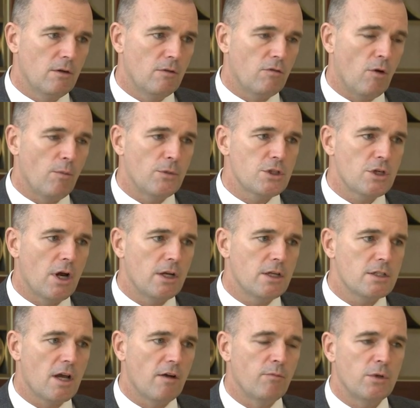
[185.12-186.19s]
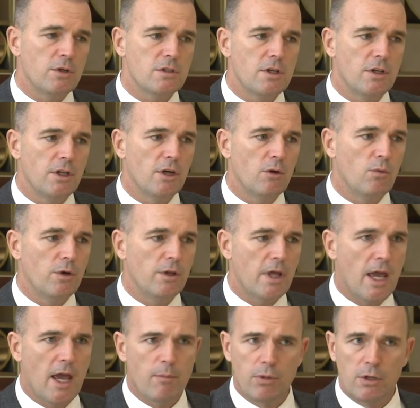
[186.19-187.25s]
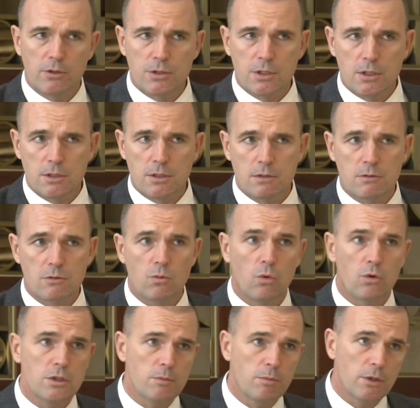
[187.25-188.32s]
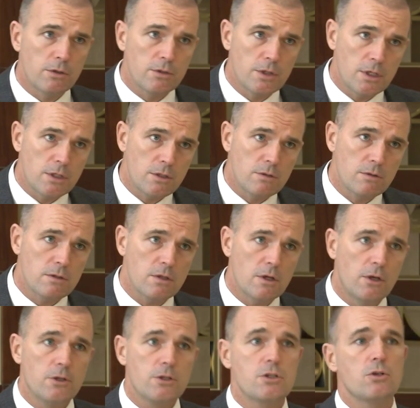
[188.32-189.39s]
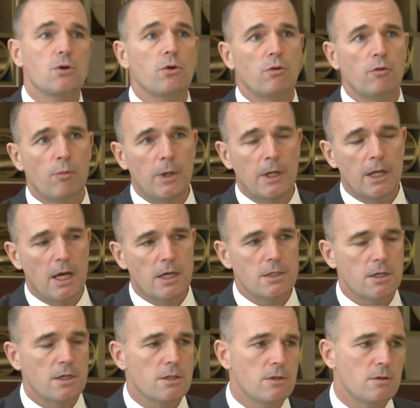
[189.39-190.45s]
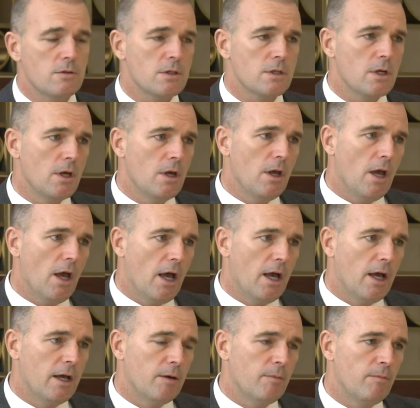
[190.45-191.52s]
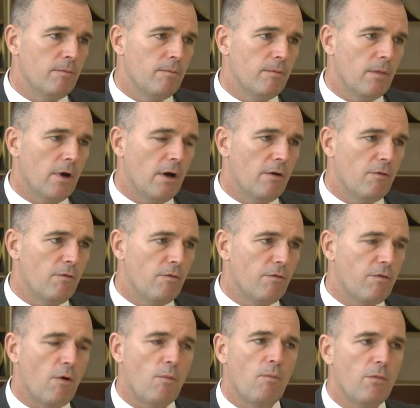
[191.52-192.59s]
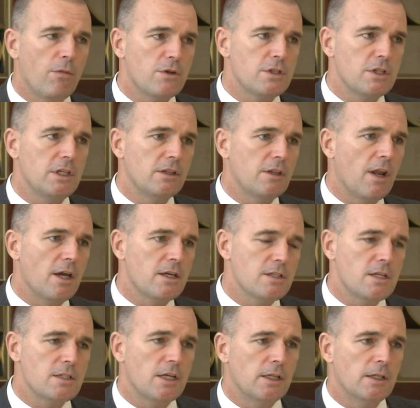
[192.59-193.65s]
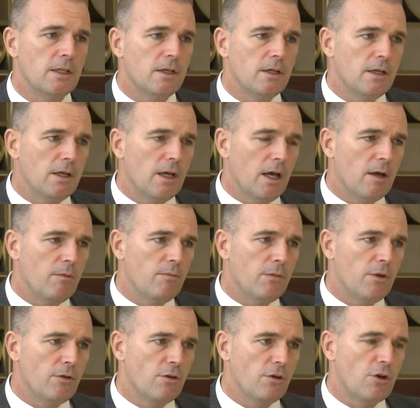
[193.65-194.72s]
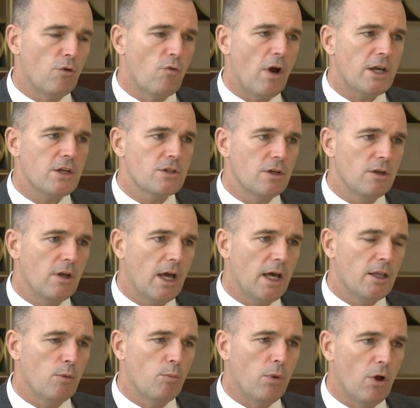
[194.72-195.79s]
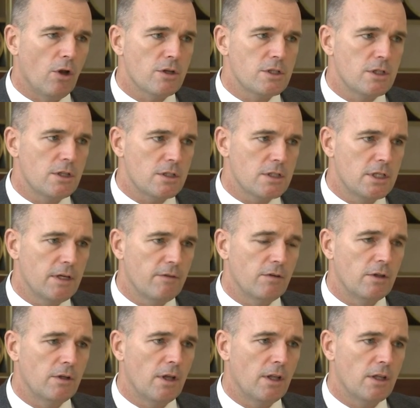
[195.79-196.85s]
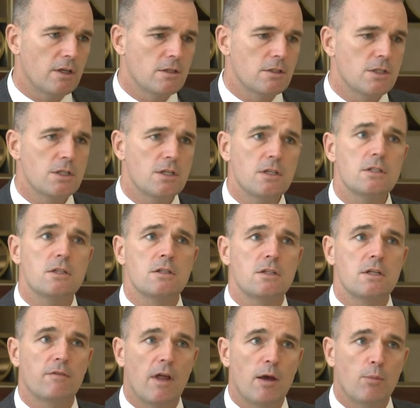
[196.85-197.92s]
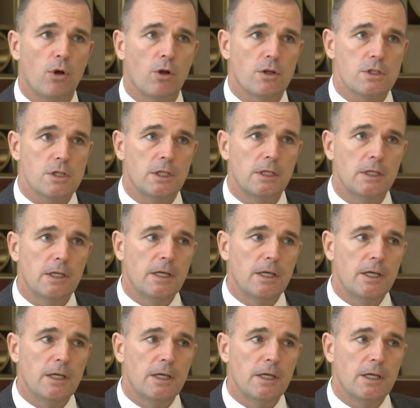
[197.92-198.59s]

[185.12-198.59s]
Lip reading: from the Chinese government to deal with air pollution issues, water pollution issues, soil remediation issues. From the seat that I sit in, the direction and the policy that's given and the consistency of that policy